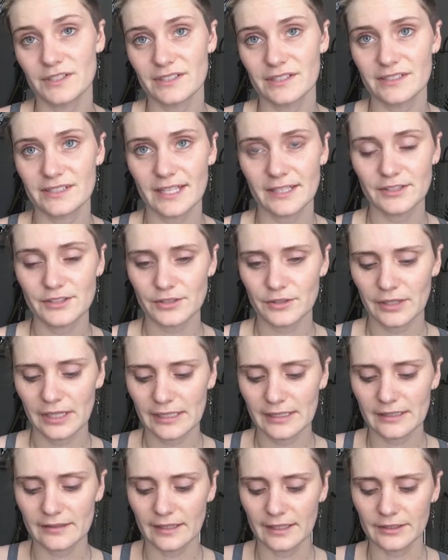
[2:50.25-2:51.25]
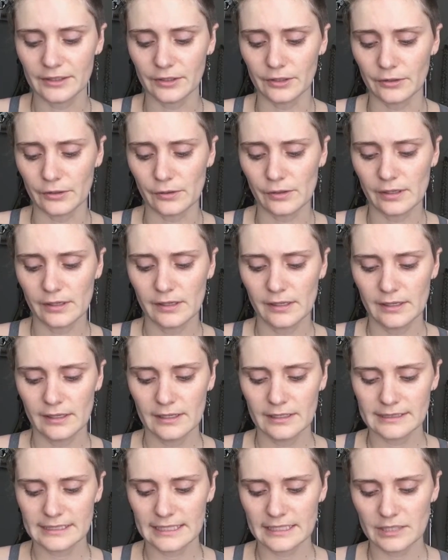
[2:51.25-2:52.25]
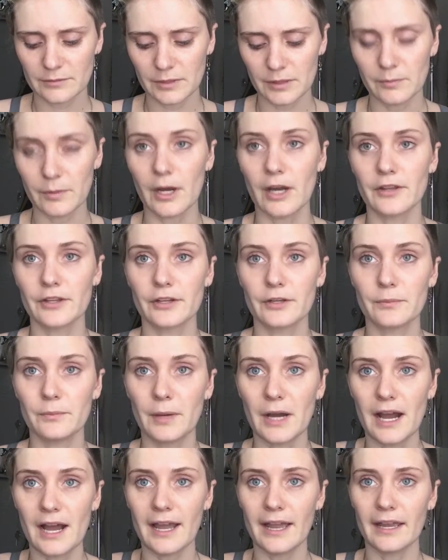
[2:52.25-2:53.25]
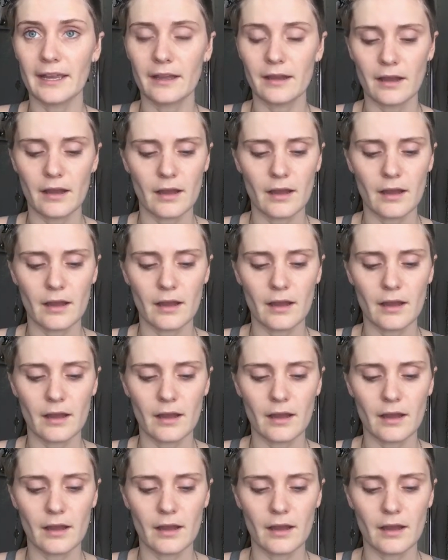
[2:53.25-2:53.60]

to sunscreen and that you tend to be bothered by